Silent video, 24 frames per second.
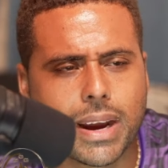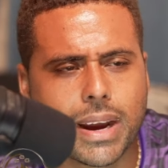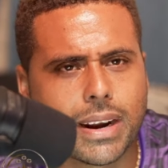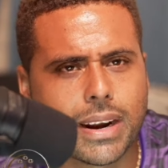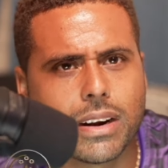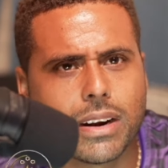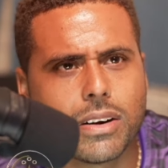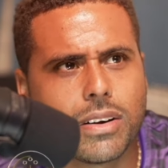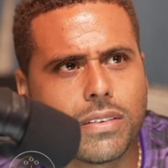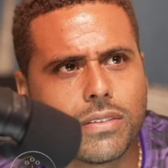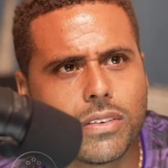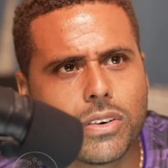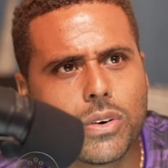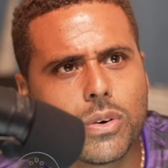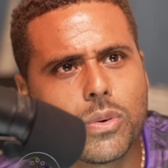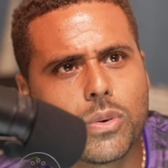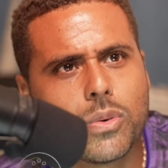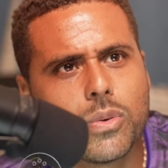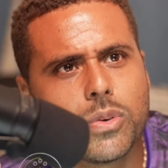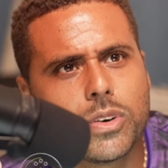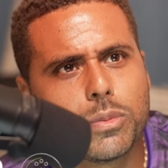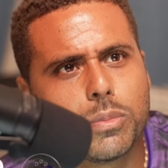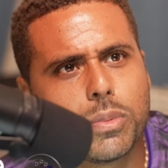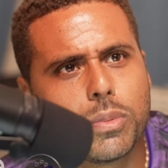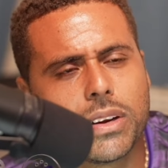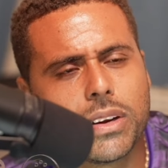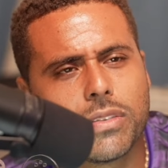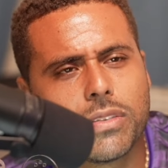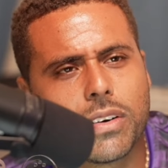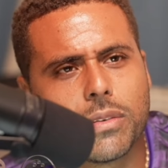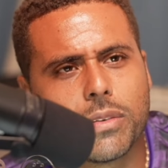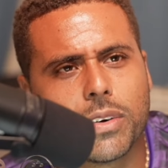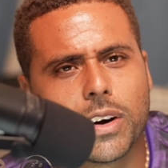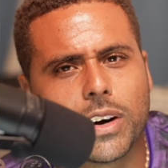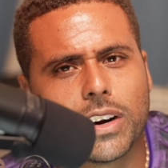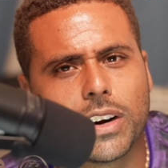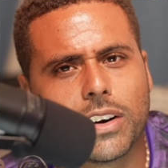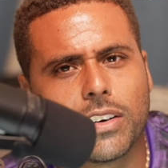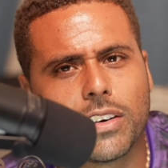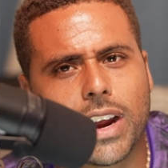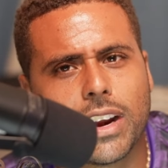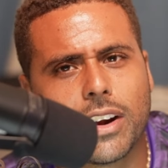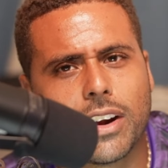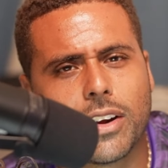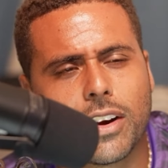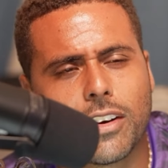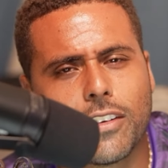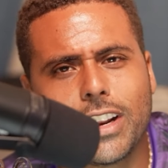I don't even know who's playing for Burnley right now.
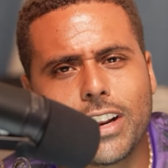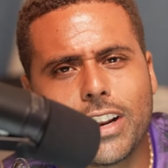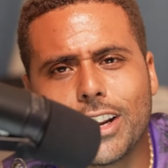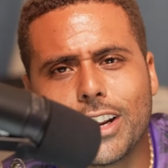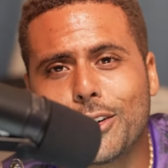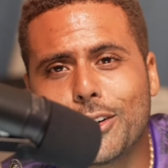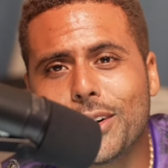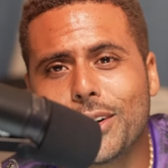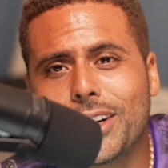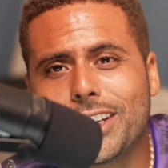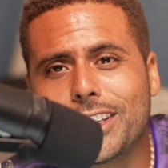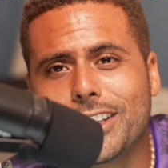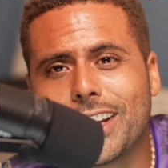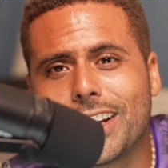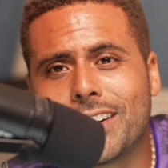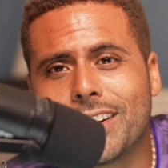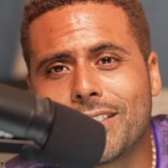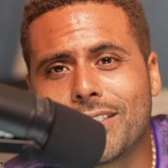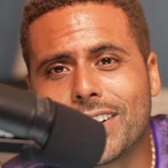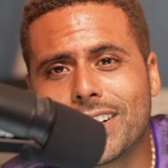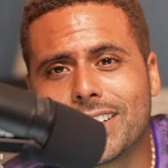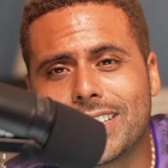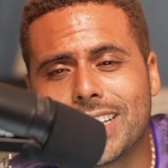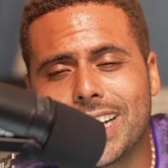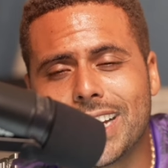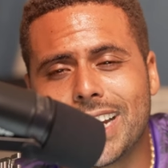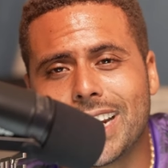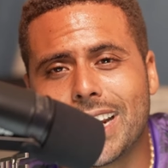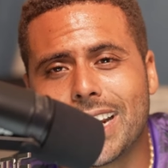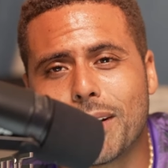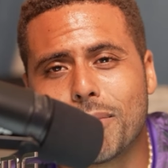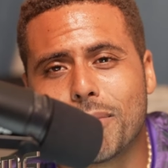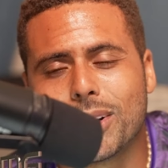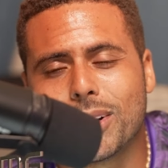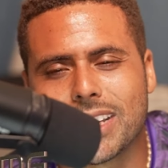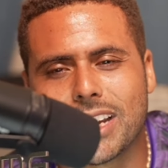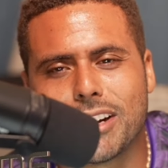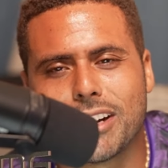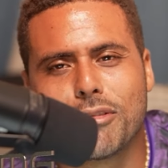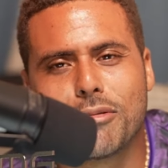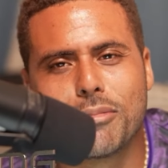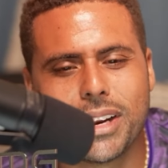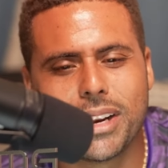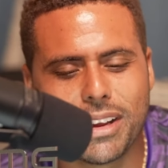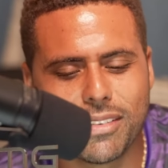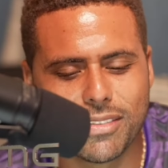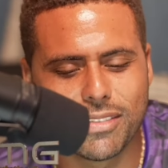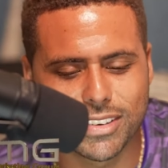I really do need to investigate that. But I do
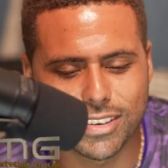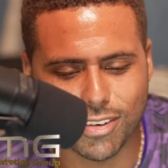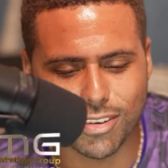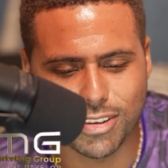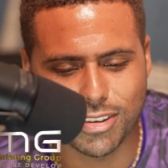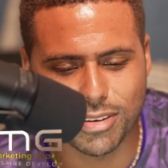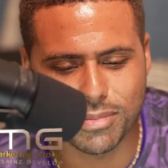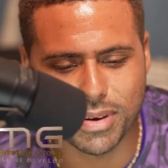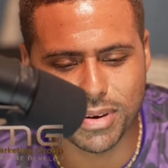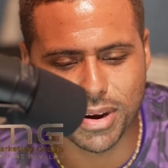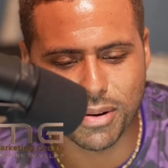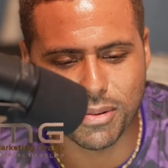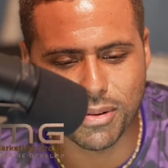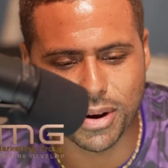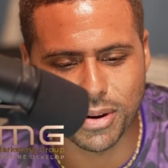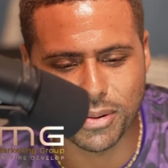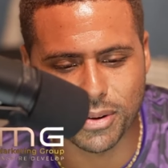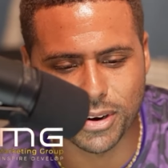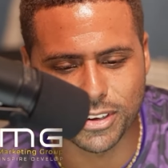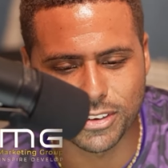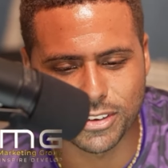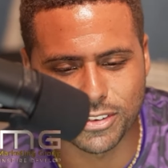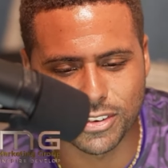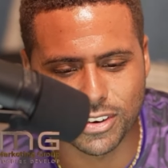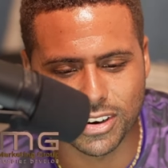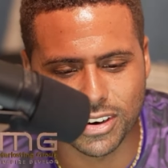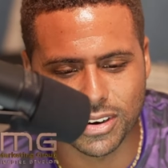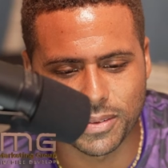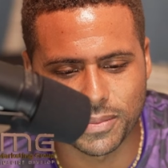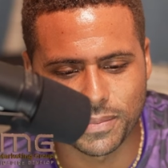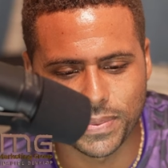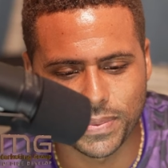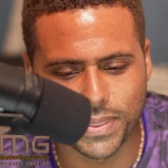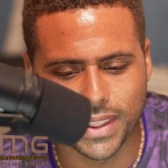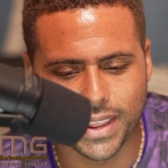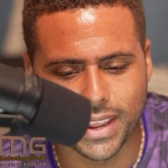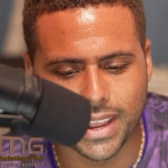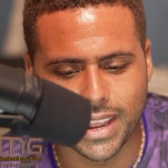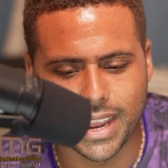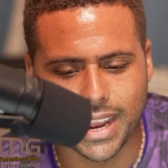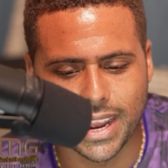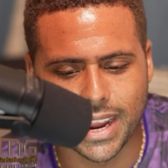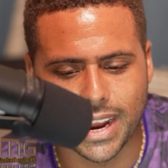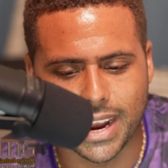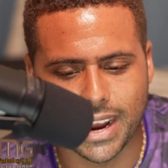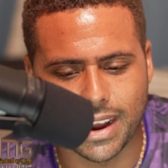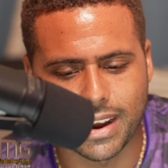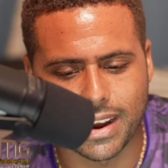believe it's going to be a 1-1 draw.
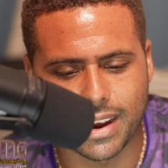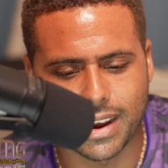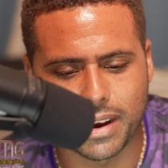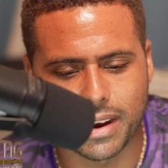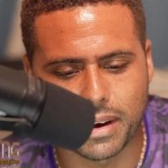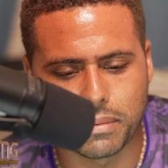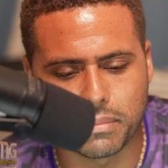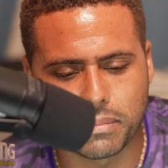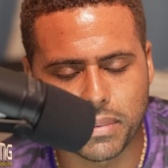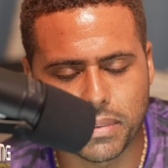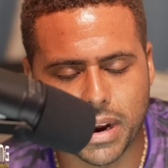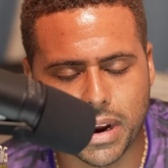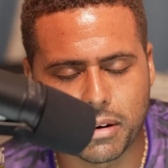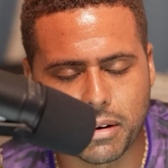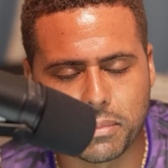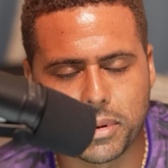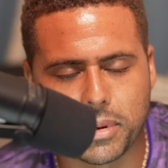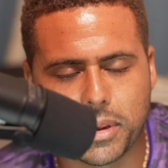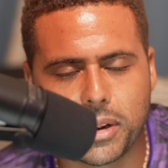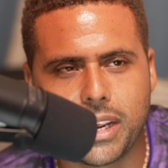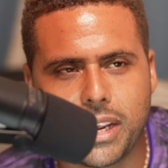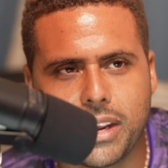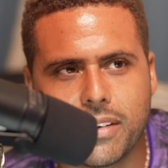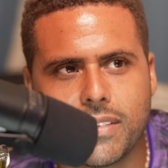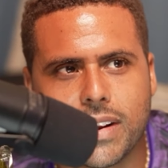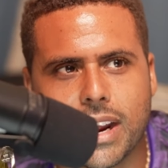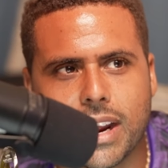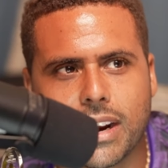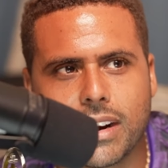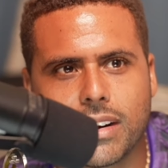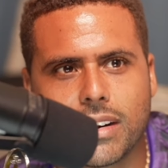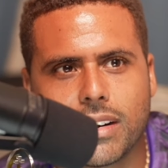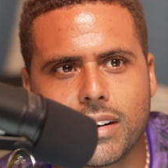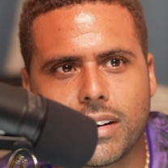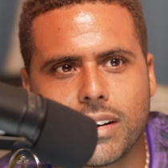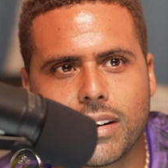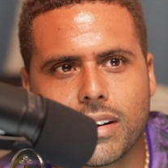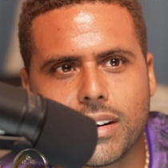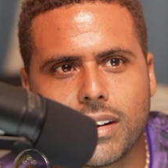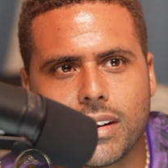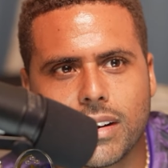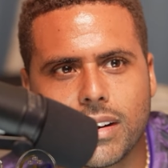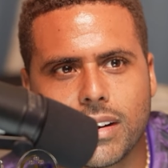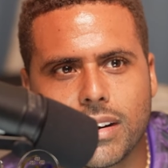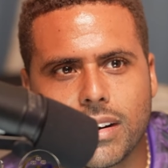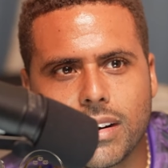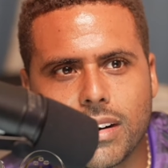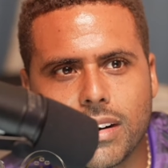I believe that
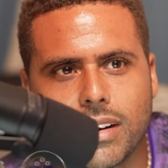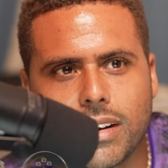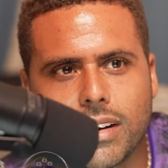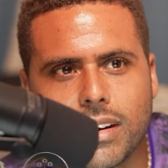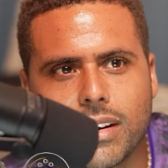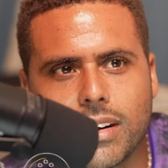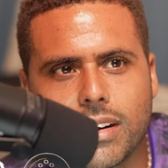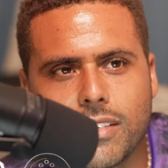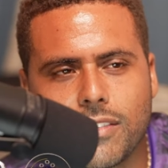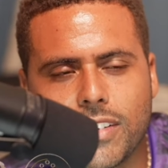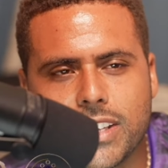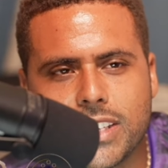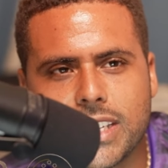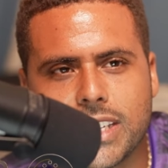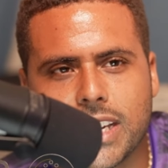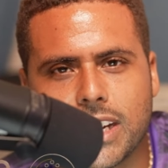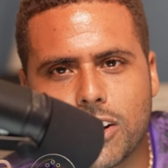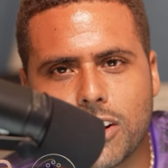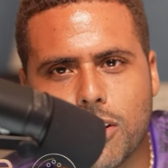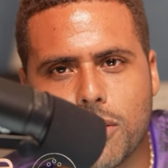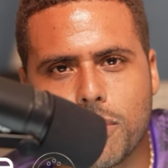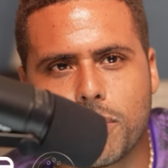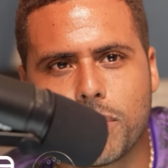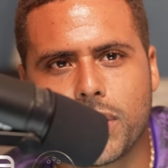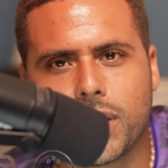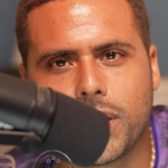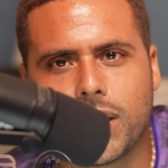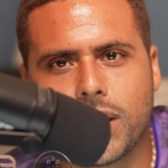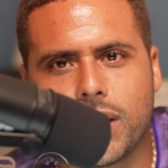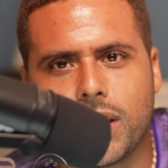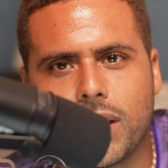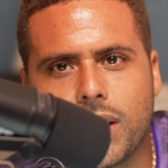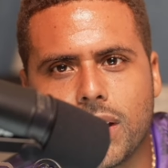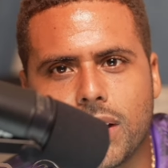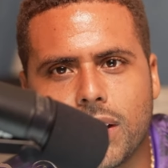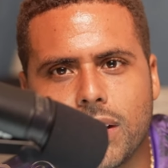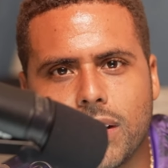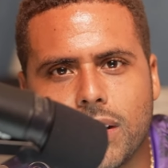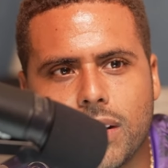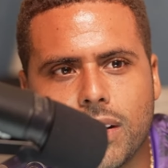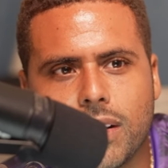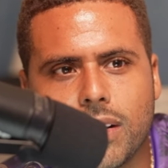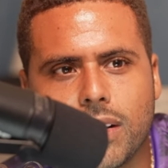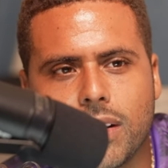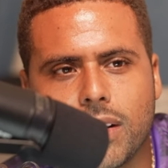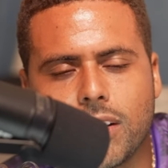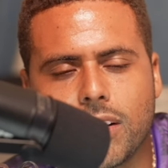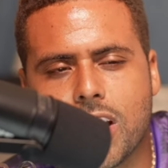Vincent Kompany,
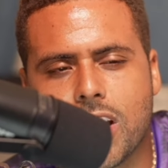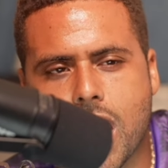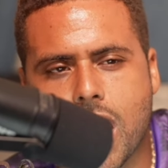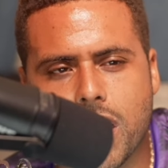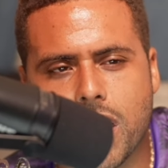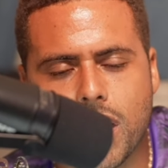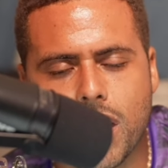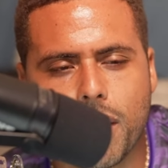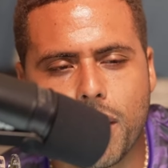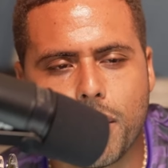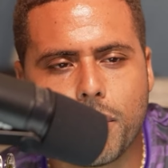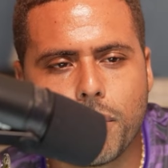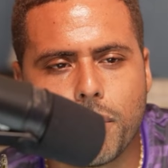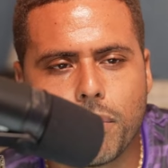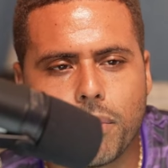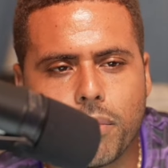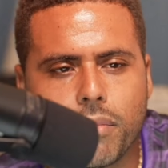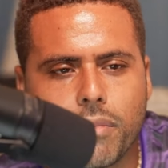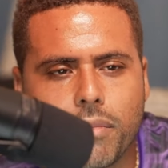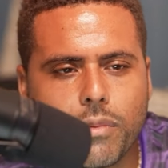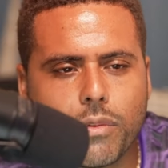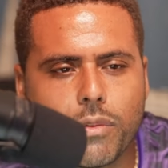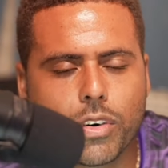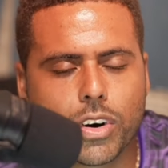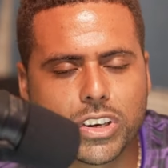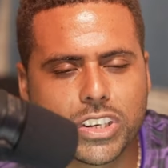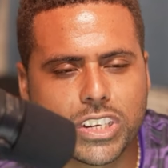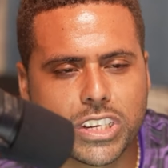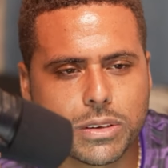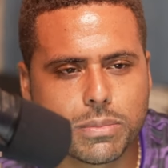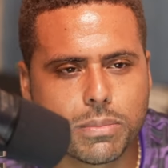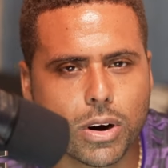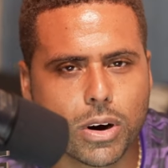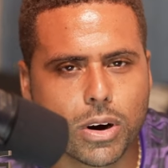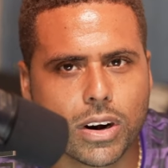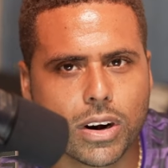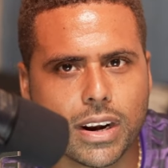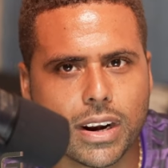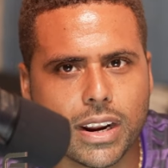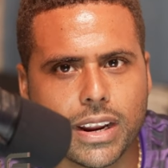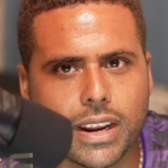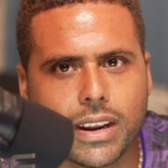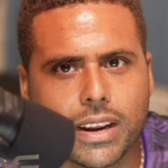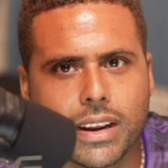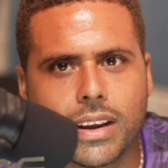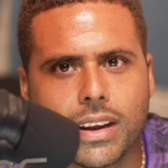Nottingham versus Burnley,